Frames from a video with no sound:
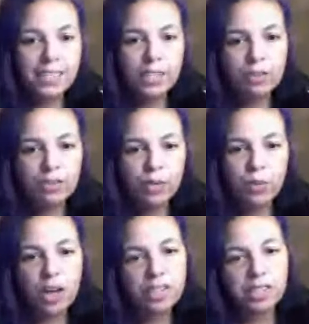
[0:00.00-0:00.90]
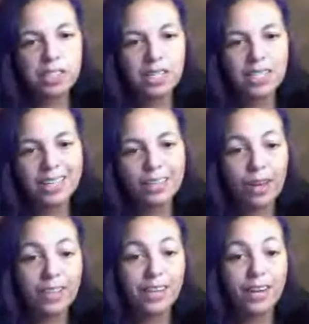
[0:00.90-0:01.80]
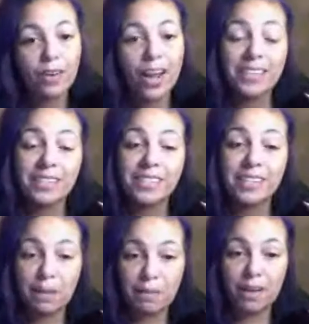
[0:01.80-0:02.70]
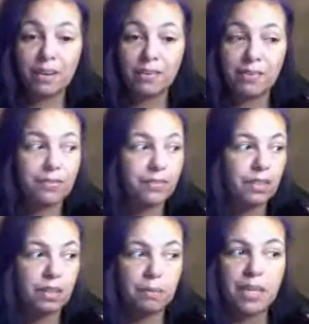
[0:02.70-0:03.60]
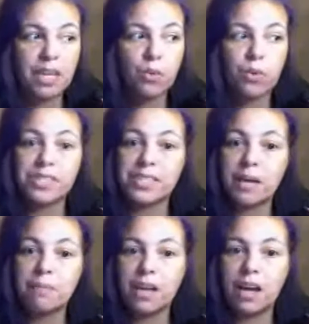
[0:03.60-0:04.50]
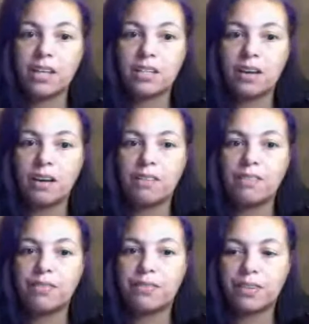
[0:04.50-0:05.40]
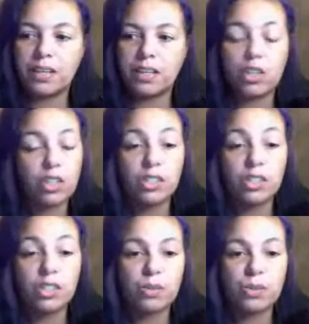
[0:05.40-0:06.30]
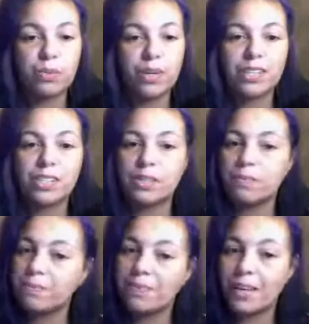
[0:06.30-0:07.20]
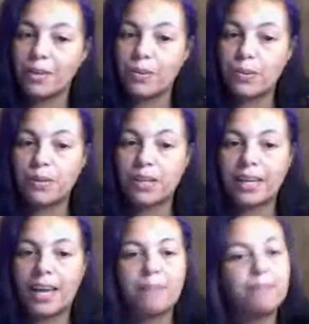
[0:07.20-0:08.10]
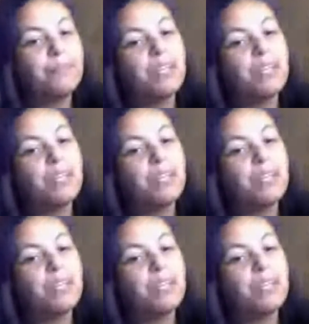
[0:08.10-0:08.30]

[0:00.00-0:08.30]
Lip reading: over in Washington to get their heads out of their asses and come out of the meeting with some kind of good news, which I don't know what we're going to get.